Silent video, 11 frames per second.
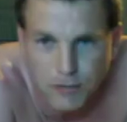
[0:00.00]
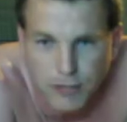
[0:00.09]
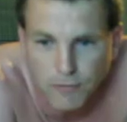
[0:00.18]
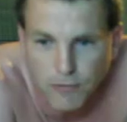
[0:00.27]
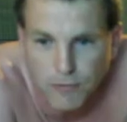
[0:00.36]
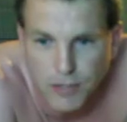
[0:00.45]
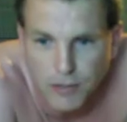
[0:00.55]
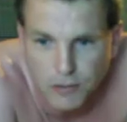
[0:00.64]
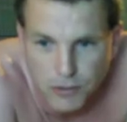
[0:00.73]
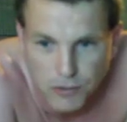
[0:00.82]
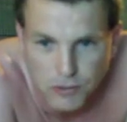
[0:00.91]
myself on video
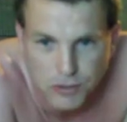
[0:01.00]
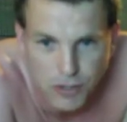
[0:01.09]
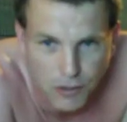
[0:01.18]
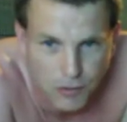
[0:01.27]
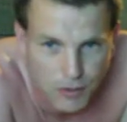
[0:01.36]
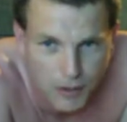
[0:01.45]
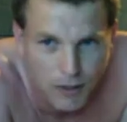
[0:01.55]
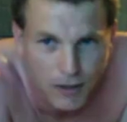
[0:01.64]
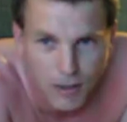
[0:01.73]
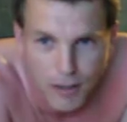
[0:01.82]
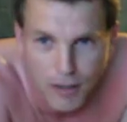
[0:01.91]
too, so
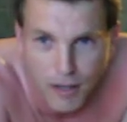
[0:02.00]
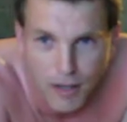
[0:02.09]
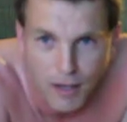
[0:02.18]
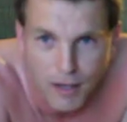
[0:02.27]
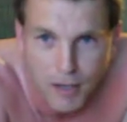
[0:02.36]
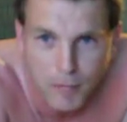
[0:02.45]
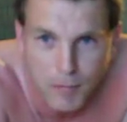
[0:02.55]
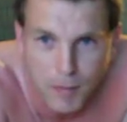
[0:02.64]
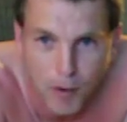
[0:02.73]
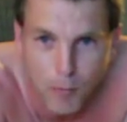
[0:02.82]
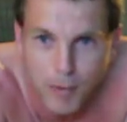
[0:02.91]

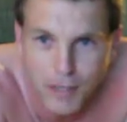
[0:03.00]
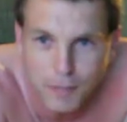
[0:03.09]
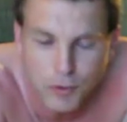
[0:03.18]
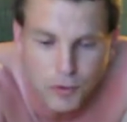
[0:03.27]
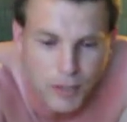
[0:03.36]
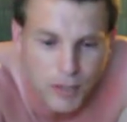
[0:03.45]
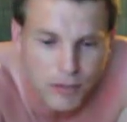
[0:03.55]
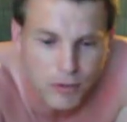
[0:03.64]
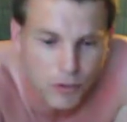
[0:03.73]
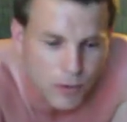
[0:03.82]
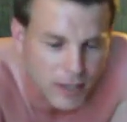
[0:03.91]
I'm hoping I'm doing it
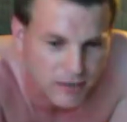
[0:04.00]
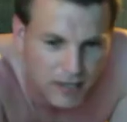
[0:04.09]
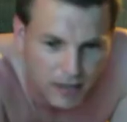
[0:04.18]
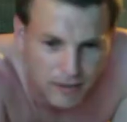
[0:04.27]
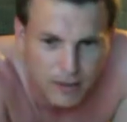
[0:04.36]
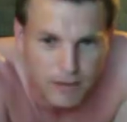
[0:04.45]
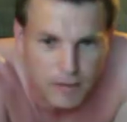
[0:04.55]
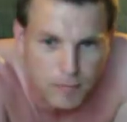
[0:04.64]
the correct technique,